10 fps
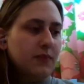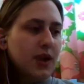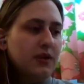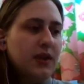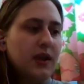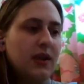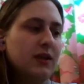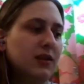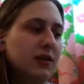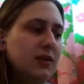
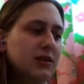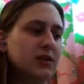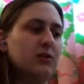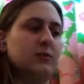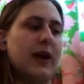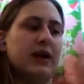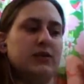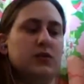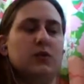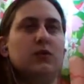and this goes back,
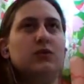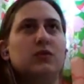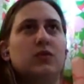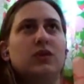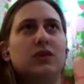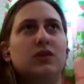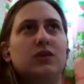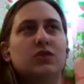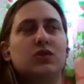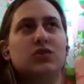so
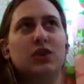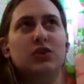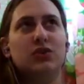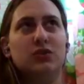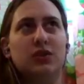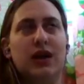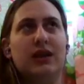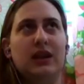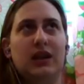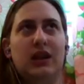the structural
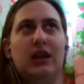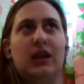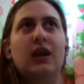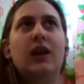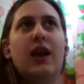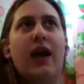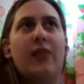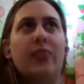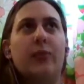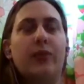editing
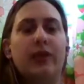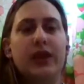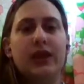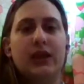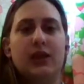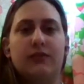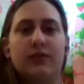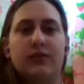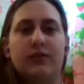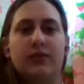and the planning of
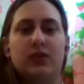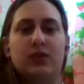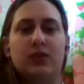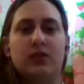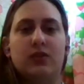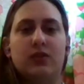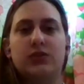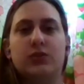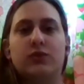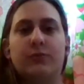your novel are
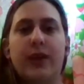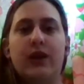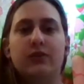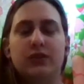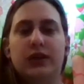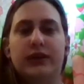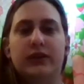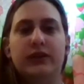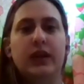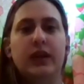sort of
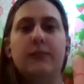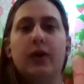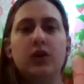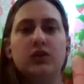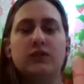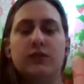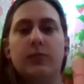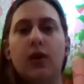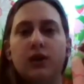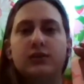parallel parts of the
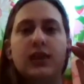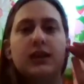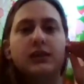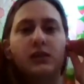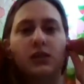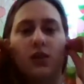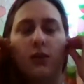process.